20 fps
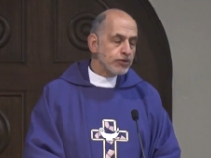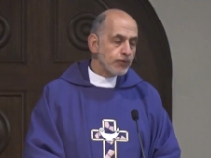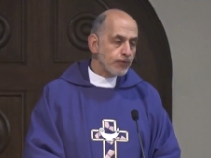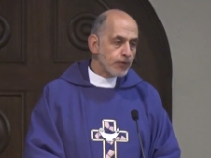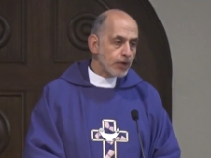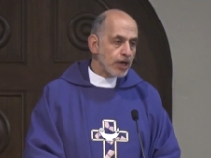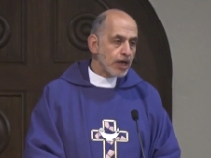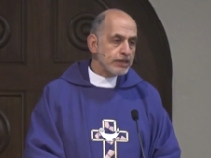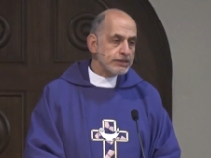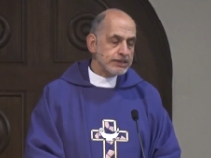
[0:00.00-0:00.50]
of
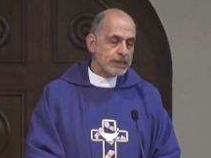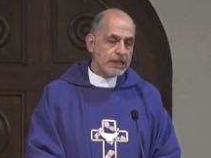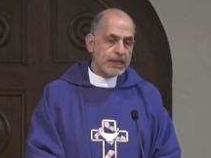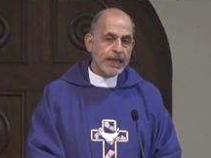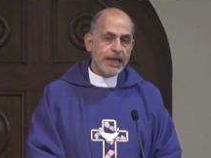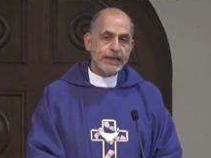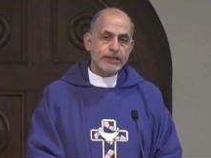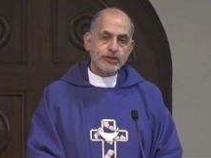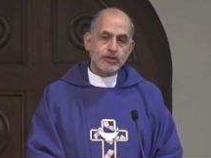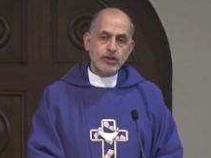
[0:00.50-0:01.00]

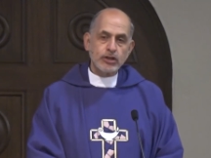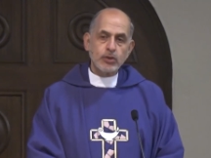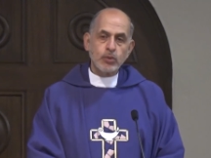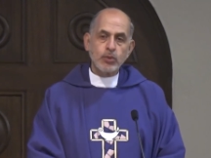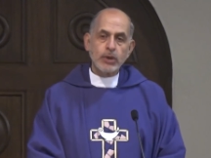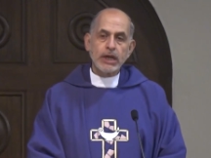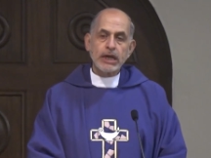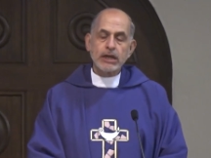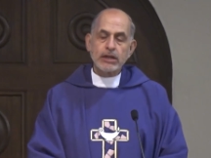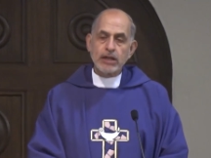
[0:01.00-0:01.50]
reconciliation,
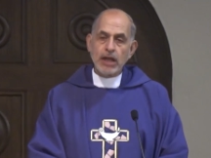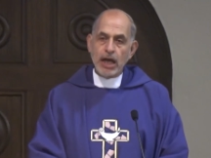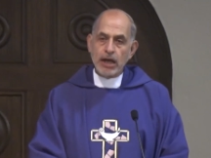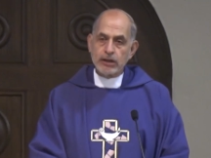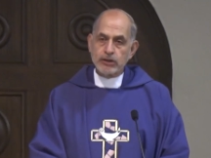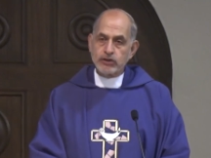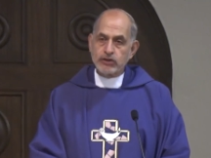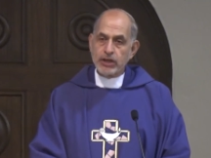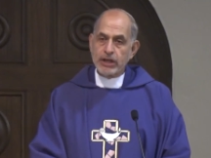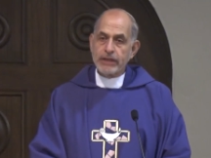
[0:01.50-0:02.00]
we're
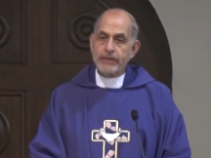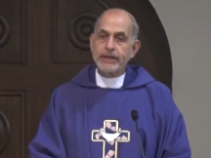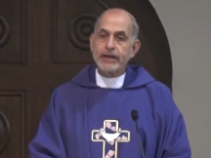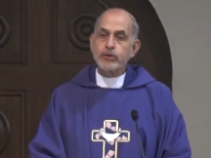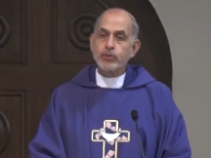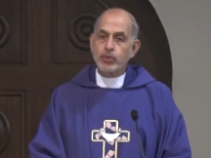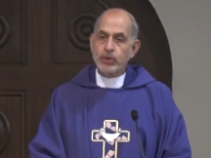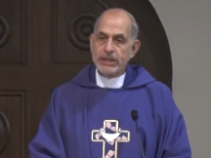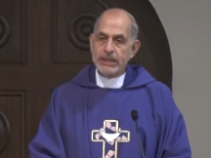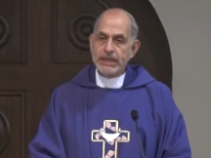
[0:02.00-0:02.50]
acknowledging
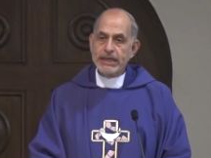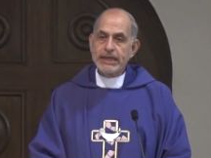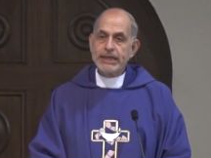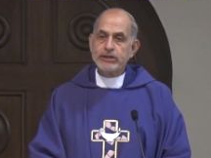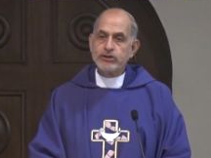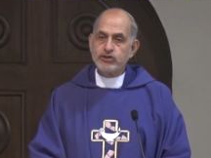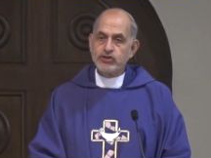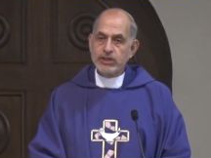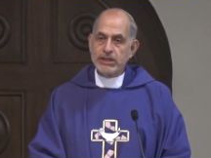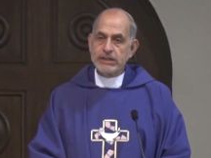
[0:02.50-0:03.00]
that we
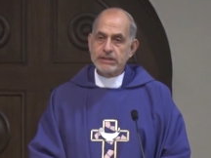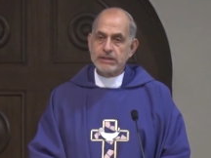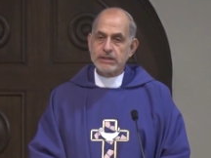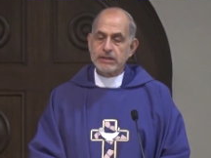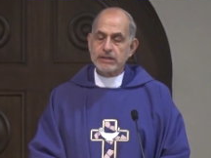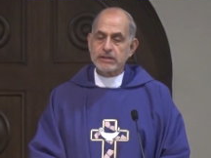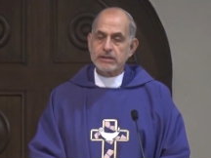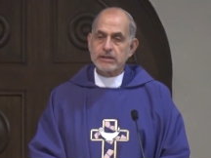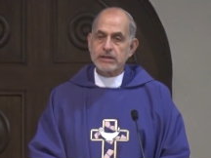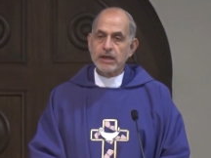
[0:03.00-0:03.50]
need
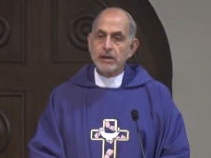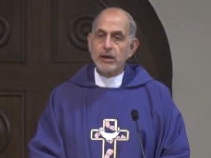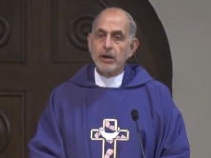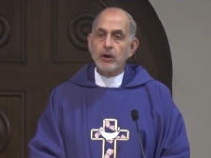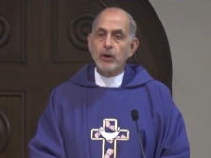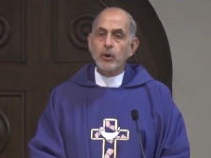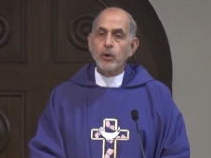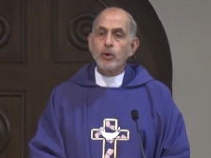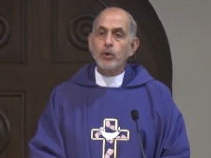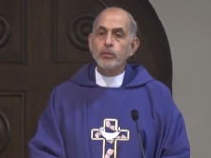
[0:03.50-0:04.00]
Jesus,
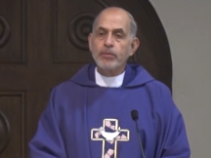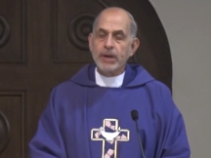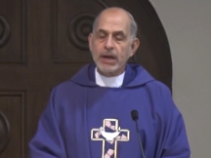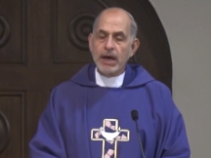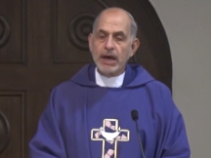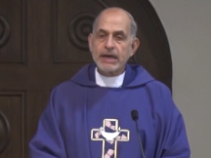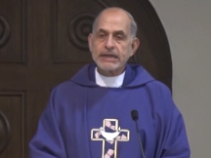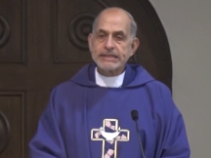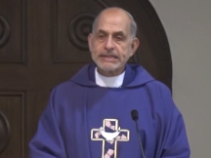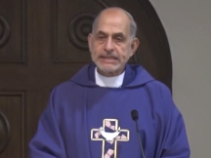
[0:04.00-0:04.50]
whom
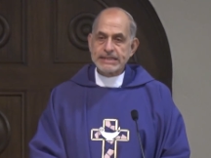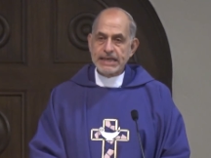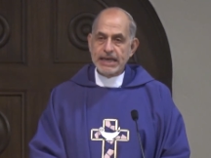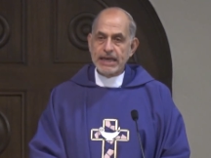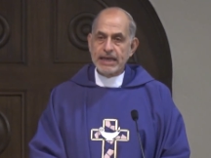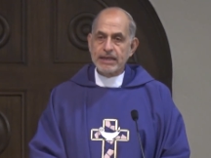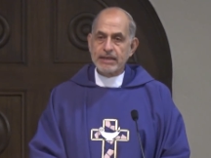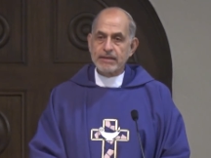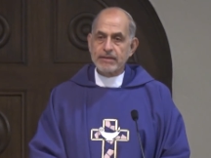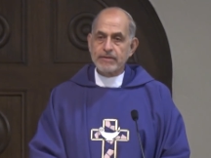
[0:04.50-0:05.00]
God
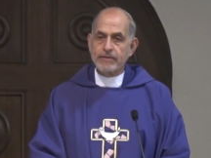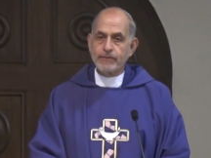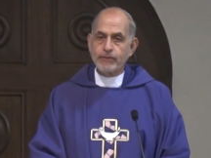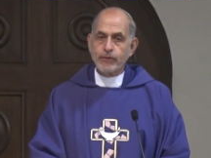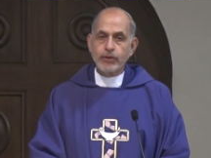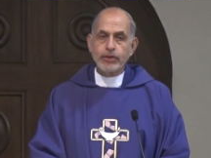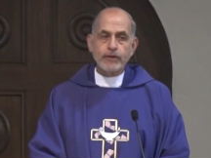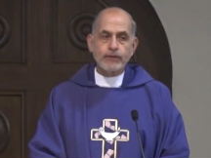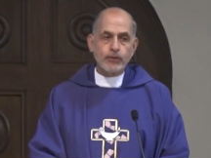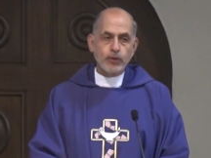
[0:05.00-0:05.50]
sent for
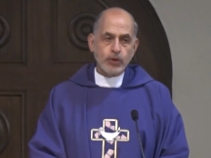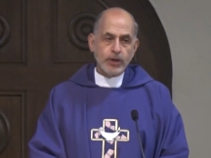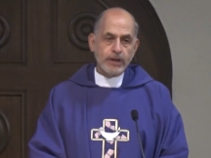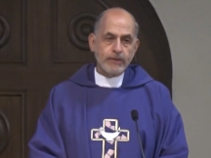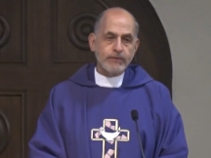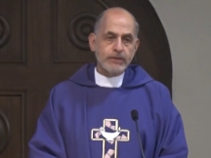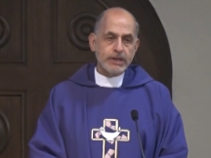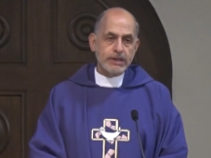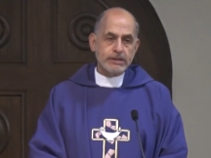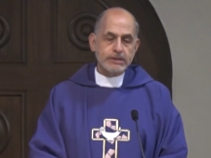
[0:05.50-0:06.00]
the
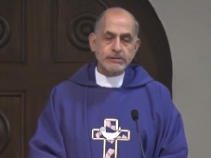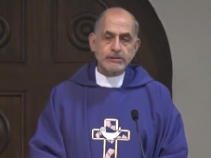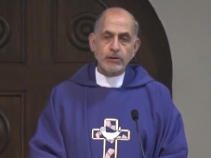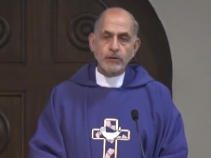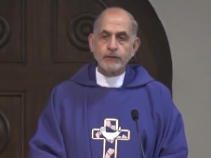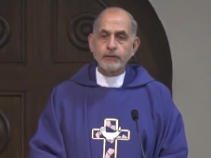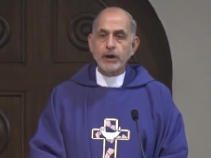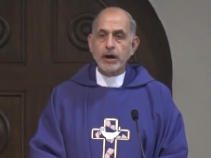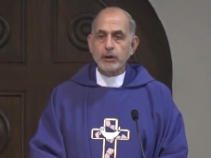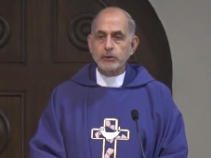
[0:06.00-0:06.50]
forgiveness
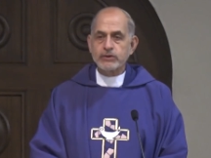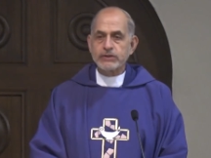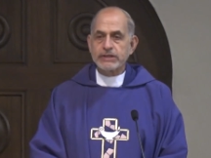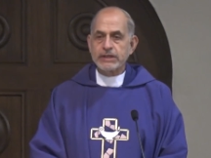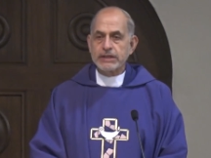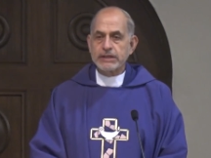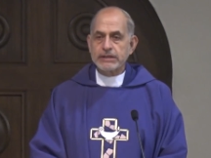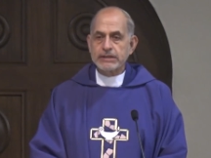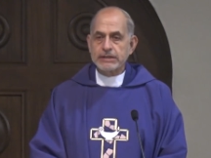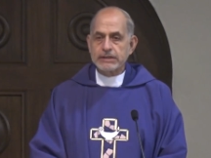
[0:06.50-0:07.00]
of our
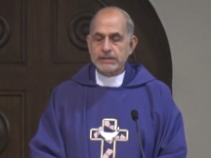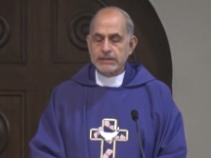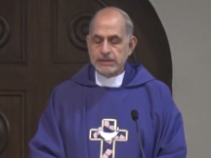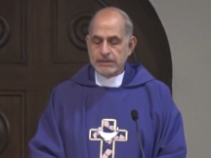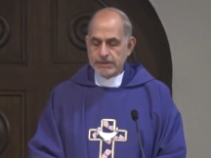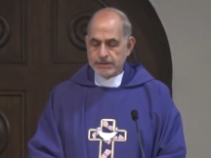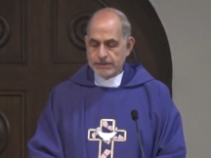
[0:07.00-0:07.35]
sins.